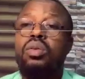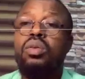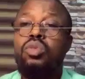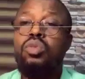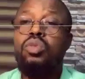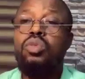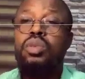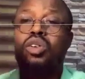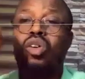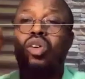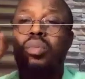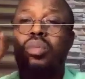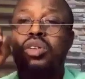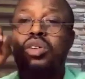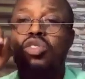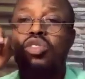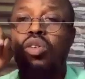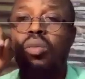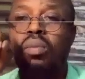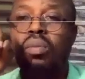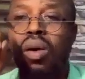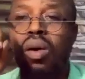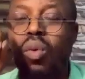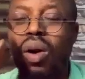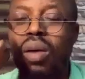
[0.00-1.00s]
to becoming
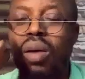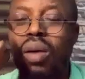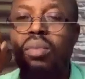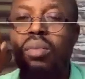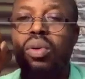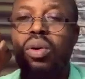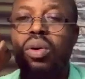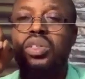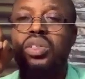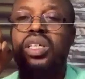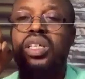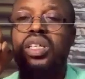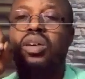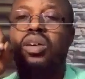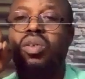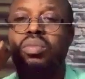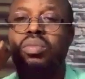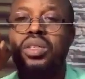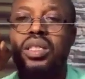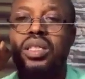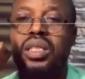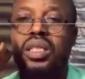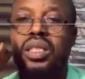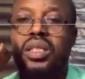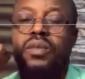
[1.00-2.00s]
#1 blockchain
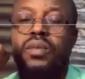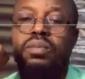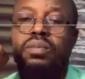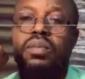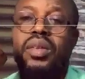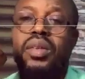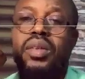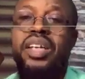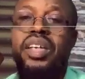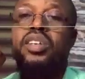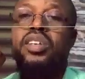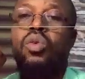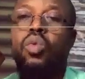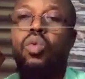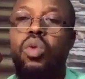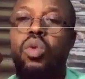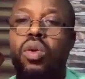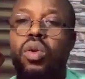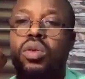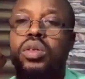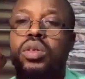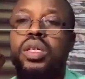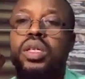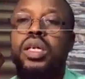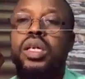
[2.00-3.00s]
community in the
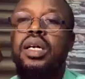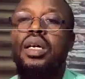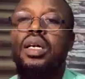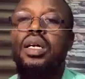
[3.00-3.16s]
world